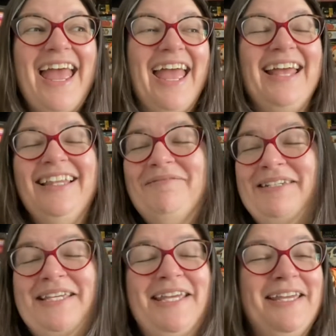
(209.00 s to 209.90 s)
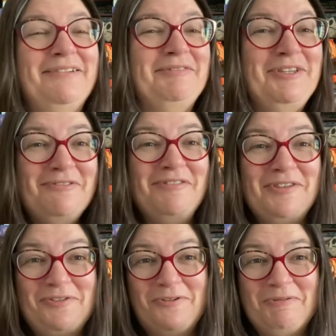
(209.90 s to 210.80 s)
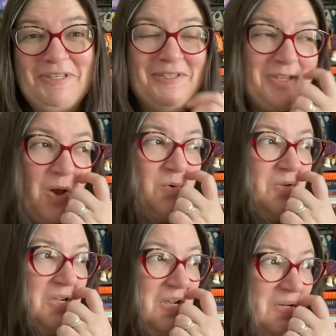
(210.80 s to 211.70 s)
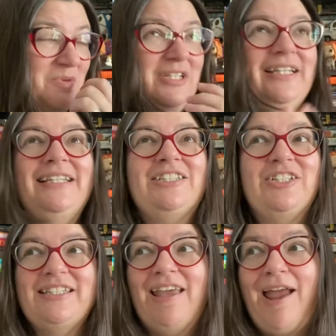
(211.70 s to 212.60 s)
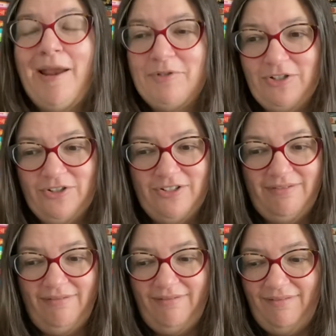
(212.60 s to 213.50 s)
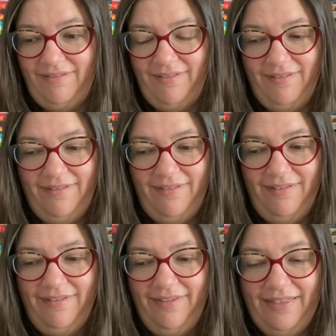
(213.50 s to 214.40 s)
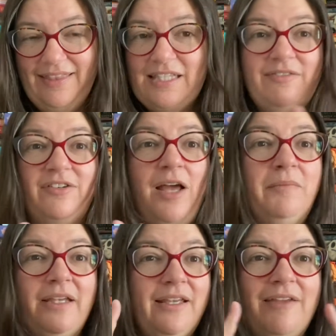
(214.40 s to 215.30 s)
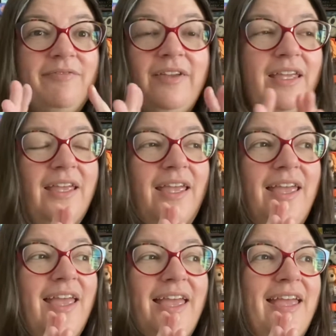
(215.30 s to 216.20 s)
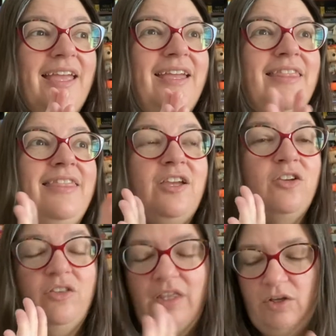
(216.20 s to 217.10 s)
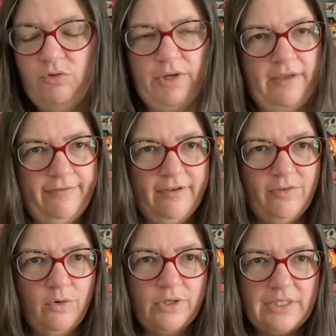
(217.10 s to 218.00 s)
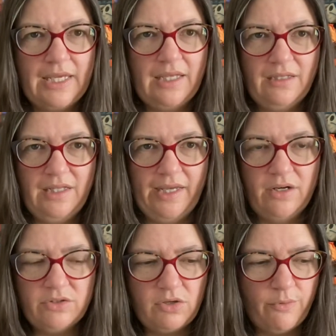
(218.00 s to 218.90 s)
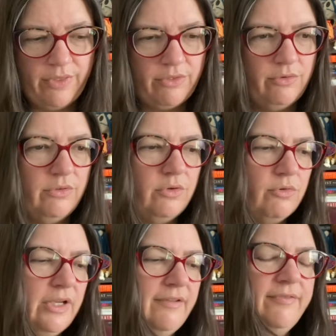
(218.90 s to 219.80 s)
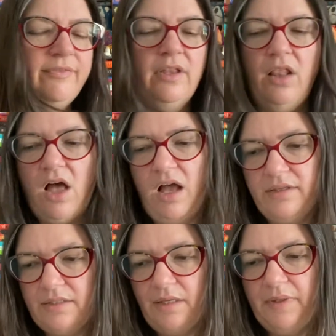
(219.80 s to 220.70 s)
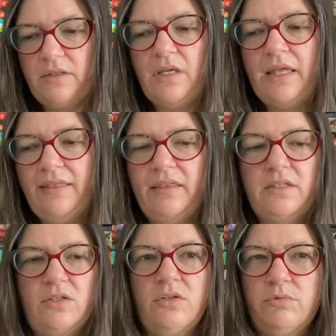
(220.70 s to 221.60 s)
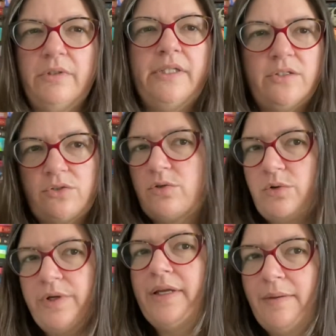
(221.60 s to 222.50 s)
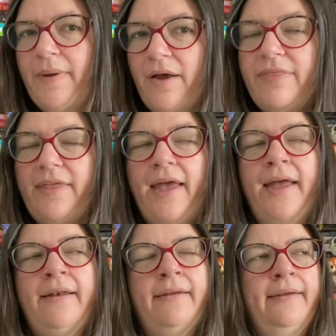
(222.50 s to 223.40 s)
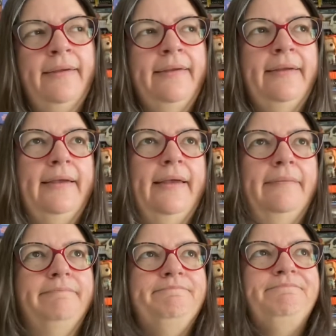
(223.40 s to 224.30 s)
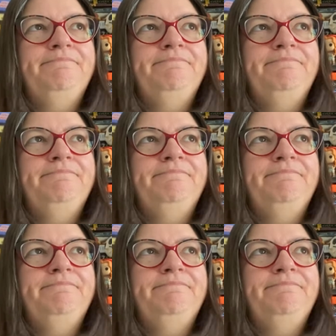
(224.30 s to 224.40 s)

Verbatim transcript: and let me tell you, this story was so good. Priscilla just captured this phenomenally. If the the grief, of course, that Claire's going through the grief, the loss. I mean, I think this is really a story about that. Um,